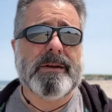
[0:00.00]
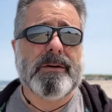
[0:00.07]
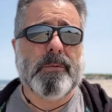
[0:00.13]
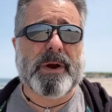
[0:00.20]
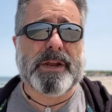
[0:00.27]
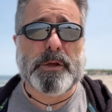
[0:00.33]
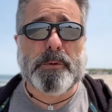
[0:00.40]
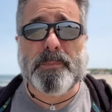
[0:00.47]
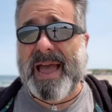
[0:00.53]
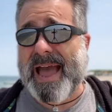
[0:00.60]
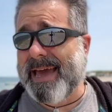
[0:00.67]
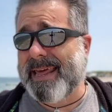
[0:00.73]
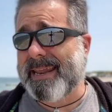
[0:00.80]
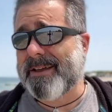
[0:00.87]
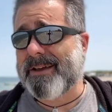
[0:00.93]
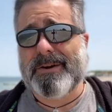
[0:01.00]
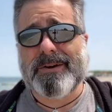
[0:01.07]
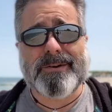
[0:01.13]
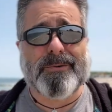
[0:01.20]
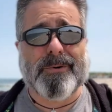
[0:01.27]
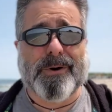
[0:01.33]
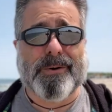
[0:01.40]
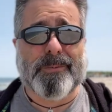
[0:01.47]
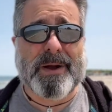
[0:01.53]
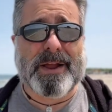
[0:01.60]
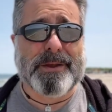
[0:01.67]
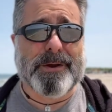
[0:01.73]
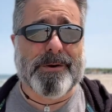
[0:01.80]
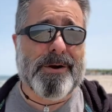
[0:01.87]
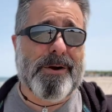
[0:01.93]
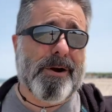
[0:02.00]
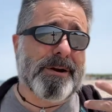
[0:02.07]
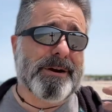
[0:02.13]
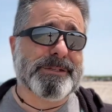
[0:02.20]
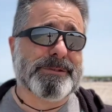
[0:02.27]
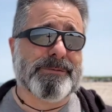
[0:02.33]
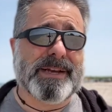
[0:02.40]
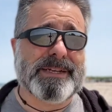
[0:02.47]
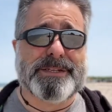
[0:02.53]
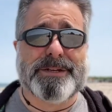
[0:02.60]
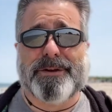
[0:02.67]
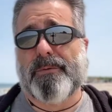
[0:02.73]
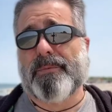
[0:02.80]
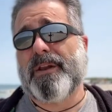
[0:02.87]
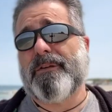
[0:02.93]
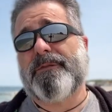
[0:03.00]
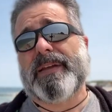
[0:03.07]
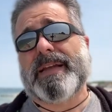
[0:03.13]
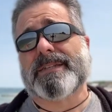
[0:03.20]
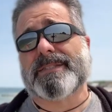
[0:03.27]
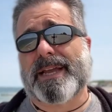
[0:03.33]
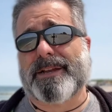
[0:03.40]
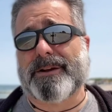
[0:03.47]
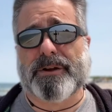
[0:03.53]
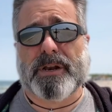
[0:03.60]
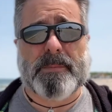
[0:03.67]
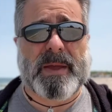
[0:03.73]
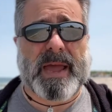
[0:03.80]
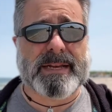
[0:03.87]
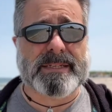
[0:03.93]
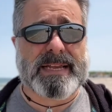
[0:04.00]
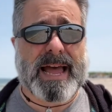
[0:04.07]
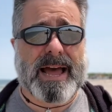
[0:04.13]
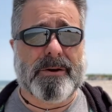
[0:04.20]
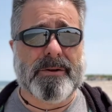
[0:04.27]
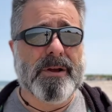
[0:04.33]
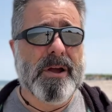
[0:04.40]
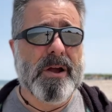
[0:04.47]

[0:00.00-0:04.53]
when you panic or when your heart is racing or when it feels like you're going to pass out